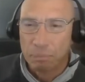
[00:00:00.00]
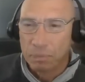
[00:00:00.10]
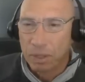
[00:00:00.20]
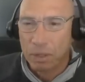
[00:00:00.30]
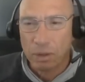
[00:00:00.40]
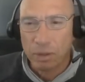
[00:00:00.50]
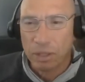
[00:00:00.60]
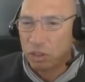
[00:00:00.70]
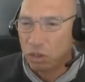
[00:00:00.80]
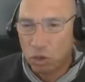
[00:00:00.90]
you know,
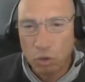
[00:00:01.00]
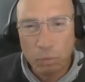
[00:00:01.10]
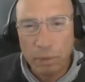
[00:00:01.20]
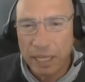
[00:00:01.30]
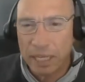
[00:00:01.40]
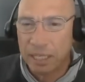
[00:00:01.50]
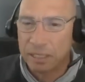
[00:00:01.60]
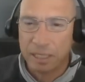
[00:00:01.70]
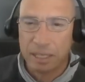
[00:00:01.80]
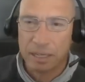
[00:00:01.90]
the Zoom
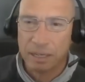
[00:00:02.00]
meetings and